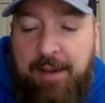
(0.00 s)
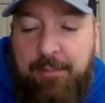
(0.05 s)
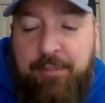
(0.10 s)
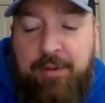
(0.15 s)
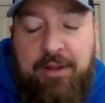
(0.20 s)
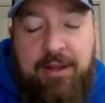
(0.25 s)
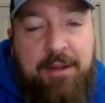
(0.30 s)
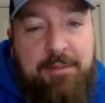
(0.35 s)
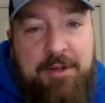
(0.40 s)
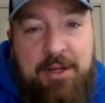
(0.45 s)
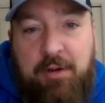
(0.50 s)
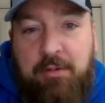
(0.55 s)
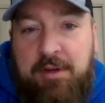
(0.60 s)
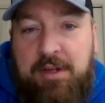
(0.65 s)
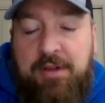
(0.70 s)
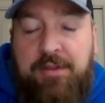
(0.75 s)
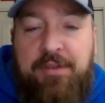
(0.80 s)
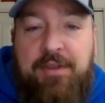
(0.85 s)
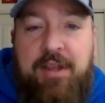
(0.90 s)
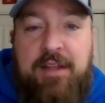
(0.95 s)
But let me know what
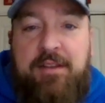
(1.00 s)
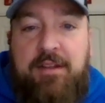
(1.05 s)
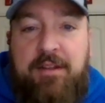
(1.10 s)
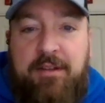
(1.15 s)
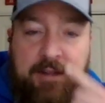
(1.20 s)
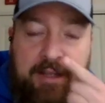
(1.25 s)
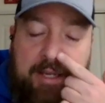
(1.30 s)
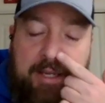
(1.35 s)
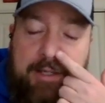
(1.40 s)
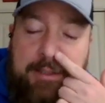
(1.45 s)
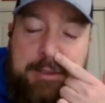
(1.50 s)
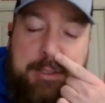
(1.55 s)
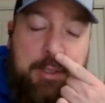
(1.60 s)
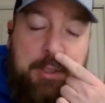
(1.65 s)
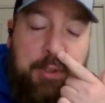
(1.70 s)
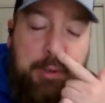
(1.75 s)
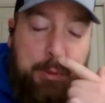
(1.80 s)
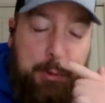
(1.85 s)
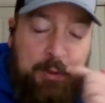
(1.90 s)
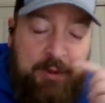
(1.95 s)
you think. The link
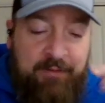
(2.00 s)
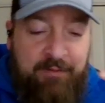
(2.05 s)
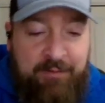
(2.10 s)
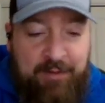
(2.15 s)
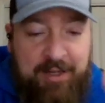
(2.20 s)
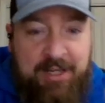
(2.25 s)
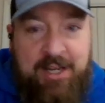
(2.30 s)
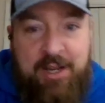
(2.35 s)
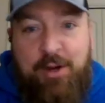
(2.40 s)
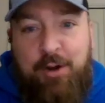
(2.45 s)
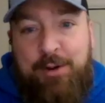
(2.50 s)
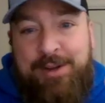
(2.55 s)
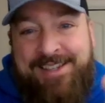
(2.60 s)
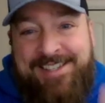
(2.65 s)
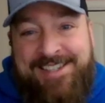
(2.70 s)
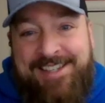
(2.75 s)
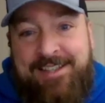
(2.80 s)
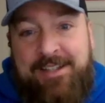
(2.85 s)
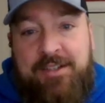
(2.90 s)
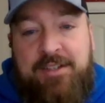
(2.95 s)
to the video
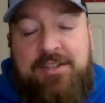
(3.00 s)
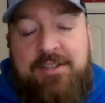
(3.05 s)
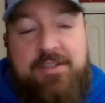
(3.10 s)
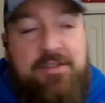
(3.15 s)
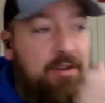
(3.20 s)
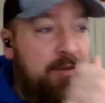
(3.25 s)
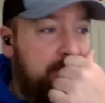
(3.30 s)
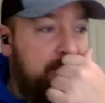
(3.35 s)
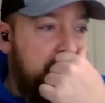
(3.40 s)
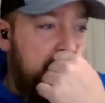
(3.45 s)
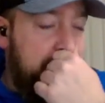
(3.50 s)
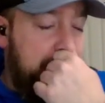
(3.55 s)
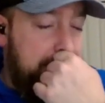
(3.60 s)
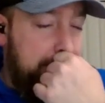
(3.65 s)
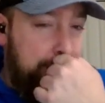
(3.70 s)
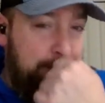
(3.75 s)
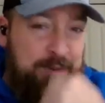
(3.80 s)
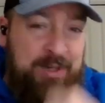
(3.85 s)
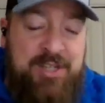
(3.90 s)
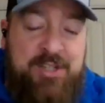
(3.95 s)
is in the description,
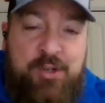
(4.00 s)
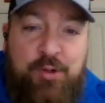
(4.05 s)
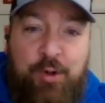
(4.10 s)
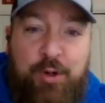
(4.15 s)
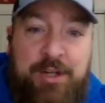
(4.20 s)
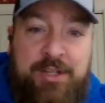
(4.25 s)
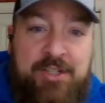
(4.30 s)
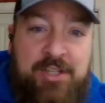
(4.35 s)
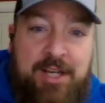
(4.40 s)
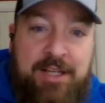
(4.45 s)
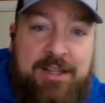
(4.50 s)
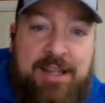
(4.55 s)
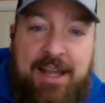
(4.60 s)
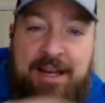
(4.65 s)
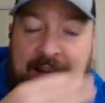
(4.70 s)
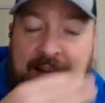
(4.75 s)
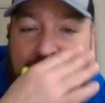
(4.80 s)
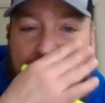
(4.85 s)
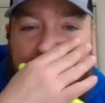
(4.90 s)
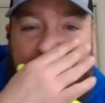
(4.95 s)
so be sure to check
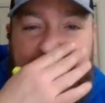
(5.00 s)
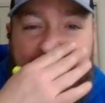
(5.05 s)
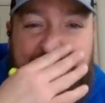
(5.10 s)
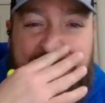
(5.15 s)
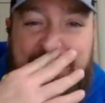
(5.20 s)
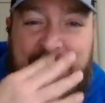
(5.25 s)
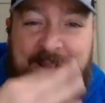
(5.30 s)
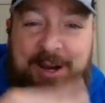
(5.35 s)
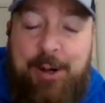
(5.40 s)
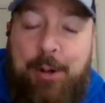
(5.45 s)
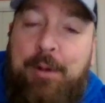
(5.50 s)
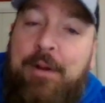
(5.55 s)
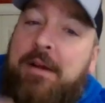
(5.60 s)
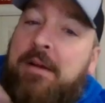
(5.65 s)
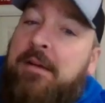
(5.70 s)
that out and let me know